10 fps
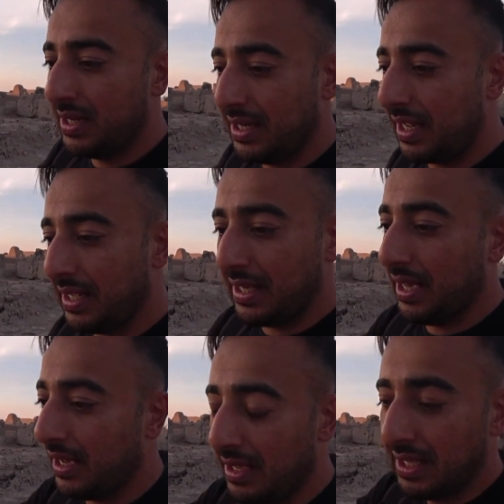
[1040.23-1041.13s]
Like
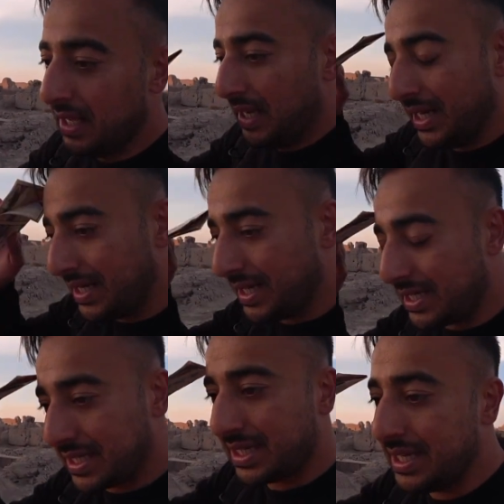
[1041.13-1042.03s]

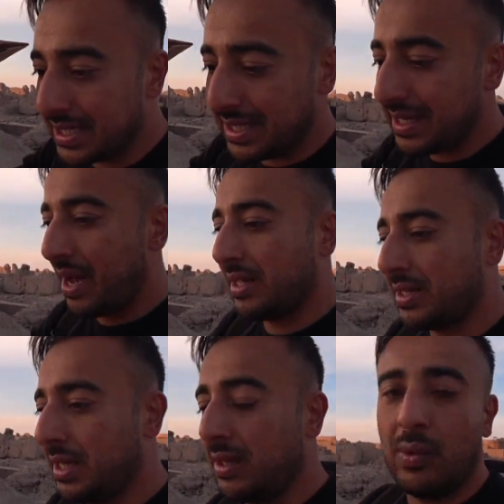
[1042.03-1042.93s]
this is
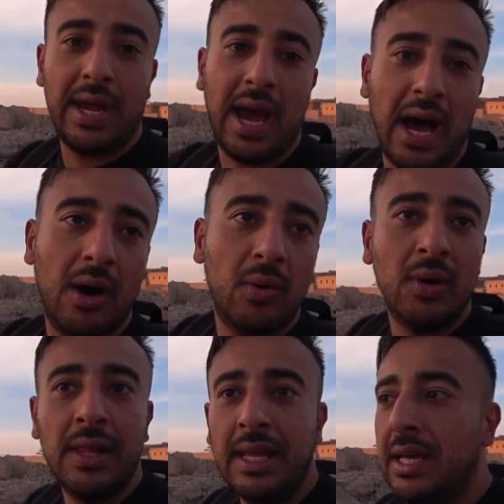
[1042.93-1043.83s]
not the way how
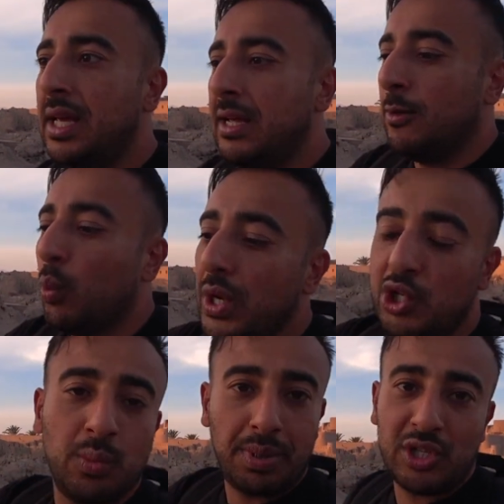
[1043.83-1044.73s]
we
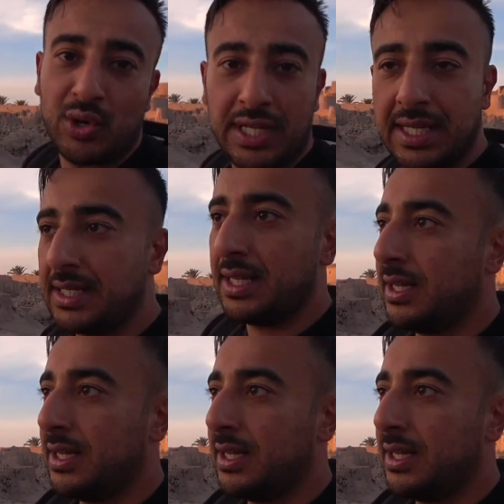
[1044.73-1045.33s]
should be treated.